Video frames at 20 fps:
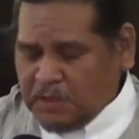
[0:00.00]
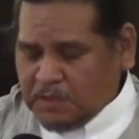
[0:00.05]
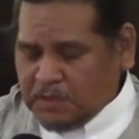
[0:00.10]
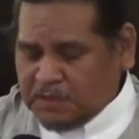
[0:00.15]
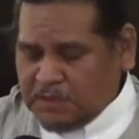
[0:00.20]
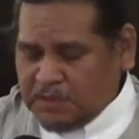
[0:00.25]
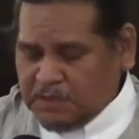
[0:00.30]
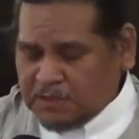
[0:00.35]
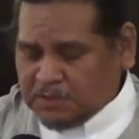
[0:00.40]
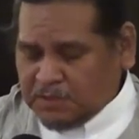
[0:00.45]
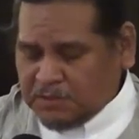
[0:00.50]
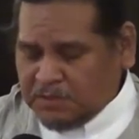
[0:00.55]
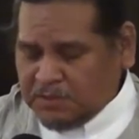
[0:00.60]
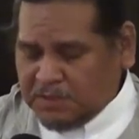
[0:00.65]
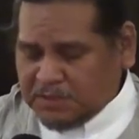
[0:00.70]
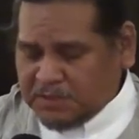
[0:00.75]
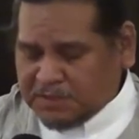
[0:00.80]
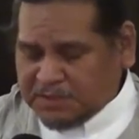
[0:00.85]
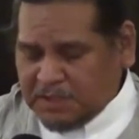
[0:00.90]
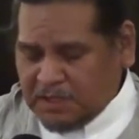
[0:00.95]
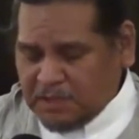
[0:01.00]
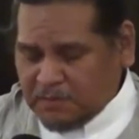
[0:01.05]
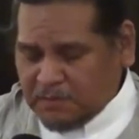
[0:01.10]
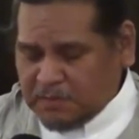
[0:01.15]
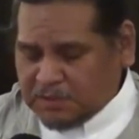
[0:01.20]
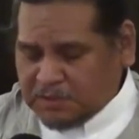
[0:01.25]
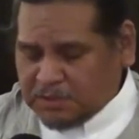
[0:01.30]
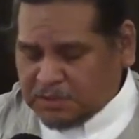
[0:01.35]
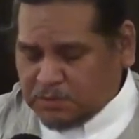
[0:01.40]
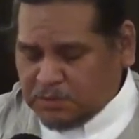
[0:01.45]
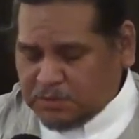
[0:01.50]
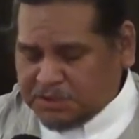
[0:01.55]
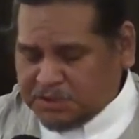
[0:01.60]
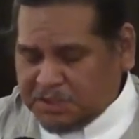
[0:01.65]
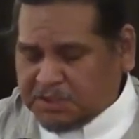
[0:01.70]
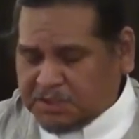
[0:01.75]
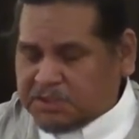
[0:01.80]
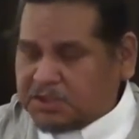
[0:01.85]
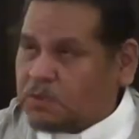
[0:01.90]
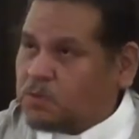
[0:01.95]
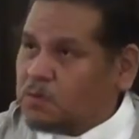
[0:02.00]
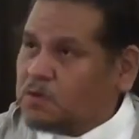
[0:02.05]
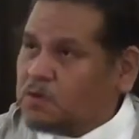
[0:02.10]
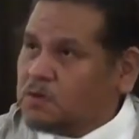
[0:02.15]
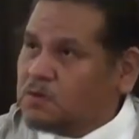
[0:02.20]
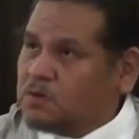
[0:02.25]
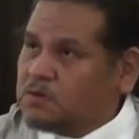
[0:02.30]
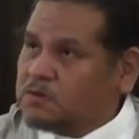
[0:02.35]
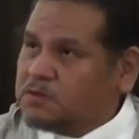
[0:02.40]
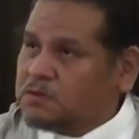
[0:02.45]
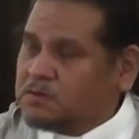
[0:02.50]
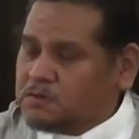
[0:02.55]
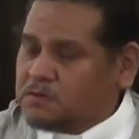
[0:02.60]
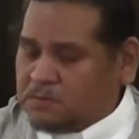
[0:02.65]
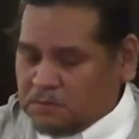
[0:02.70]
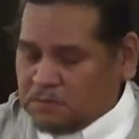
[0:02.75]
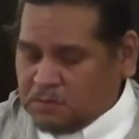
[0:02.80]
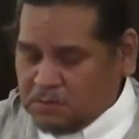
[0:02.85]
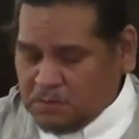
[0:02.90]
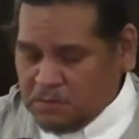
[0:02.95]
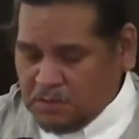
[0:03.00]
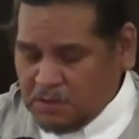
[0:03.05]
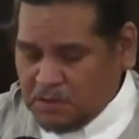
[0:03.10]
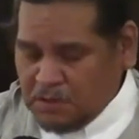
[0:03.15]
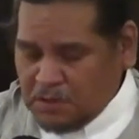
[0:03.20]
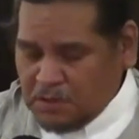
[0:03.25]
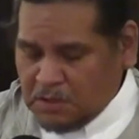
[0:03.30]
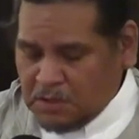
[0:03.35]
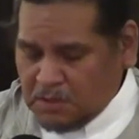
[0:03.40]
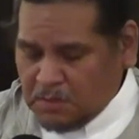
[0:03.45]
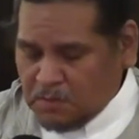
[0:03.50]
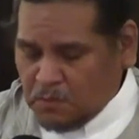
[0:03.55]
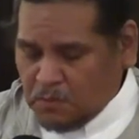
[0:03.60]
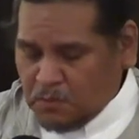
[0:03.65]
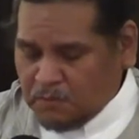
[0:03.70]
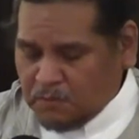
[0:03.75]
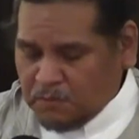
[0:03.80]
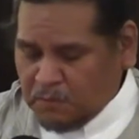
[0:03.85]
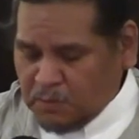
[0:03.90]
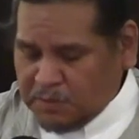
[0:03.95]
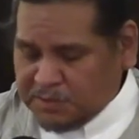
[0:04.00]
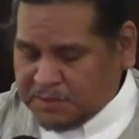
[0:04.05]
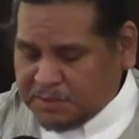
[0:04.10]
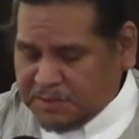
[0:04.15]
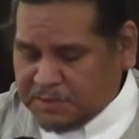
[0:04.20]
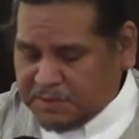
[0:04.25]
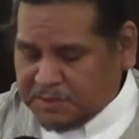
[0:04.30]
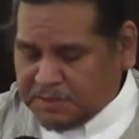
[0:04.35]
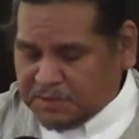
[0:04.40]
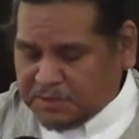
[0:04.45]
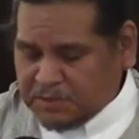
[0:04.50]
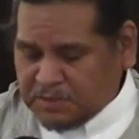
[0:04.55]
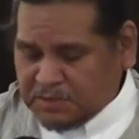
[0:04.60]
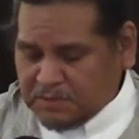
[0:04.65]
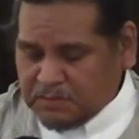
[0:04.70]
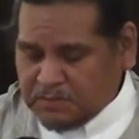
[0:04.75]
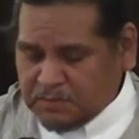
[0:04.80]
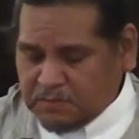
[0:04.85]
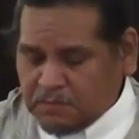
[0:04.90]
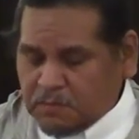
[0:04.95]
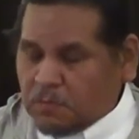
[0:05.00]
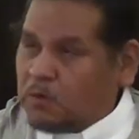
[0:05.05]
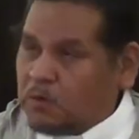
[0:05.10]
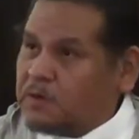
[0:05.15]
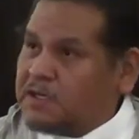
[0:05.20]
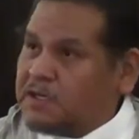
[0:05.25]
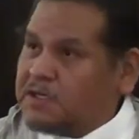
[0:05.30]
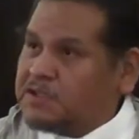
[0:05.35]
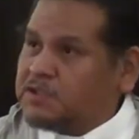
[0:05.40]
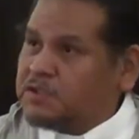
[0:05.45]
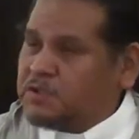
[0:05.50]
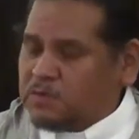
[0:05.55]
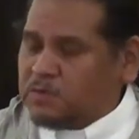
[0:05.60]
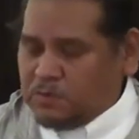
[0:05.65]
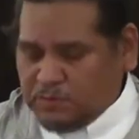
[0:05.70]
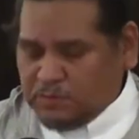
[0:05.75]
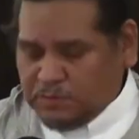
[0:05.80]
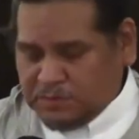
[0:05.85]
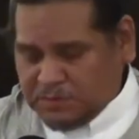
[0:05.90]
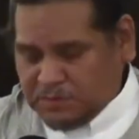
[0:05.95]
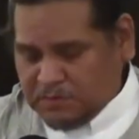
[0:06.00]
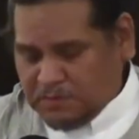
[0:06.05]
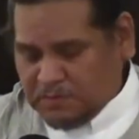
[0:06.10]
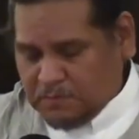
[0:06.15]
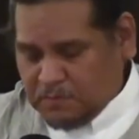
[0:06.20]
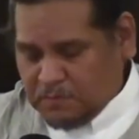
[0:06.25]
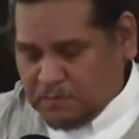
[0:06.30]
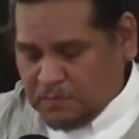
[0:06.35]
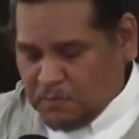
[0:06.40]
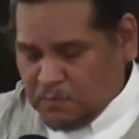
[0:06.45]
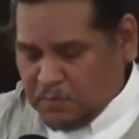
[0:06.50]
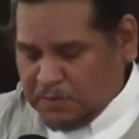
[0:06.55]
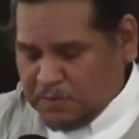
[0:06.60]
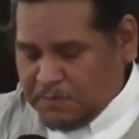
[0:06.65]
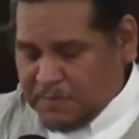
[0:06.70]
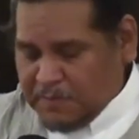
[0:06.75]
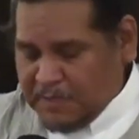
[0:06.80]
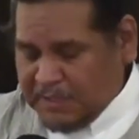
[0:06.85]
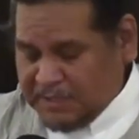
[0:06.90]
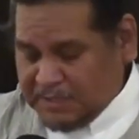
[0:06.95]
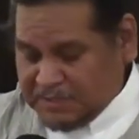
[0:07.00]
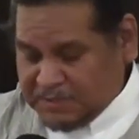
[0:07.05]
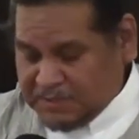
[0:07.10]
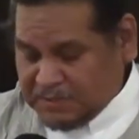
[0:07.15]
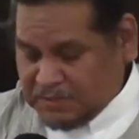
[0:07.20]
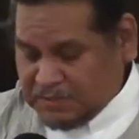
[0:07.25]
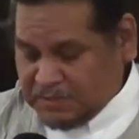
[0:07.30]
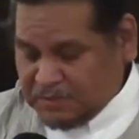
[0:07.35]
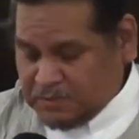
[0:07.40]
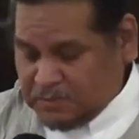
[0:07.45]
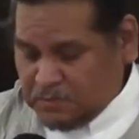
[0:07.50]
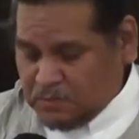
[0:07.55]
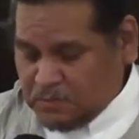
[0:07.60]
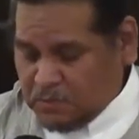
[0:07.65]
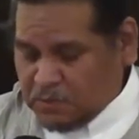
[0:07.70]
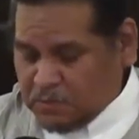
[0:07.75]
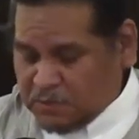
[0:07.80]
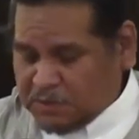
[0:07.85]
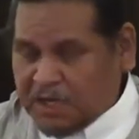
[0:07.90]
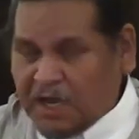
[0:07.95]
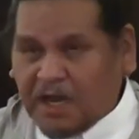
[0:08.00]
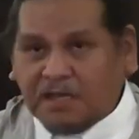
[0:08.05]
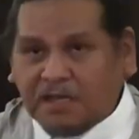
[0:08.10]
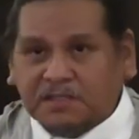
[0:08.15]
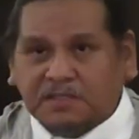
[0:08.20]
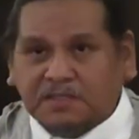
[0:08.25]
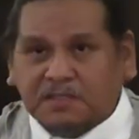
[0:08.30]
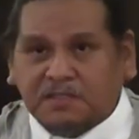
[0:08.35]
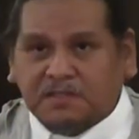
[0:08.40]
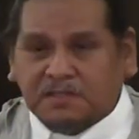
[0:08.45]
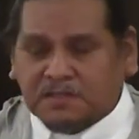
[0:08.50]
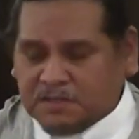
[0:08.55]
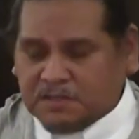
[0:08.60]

These are the accelerants to a changing world. More voices, more issues, more debates, more challenges,